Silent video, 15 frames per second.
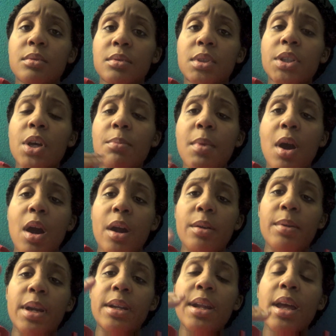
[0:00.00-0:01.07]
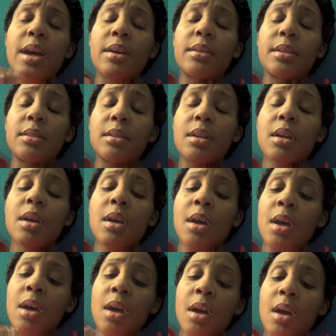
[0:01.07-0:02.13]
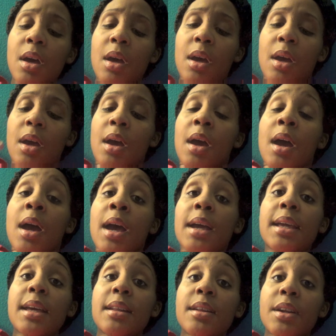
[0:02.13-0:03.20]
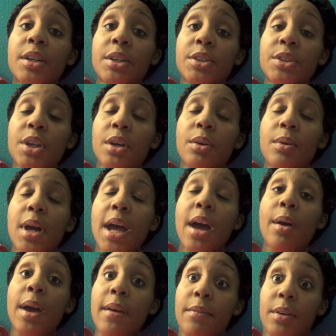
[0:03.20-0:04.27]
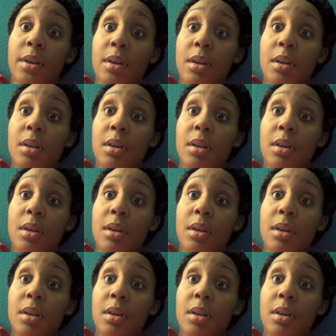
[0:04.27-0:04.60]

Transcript: slow my heart rate down and get it under control. However,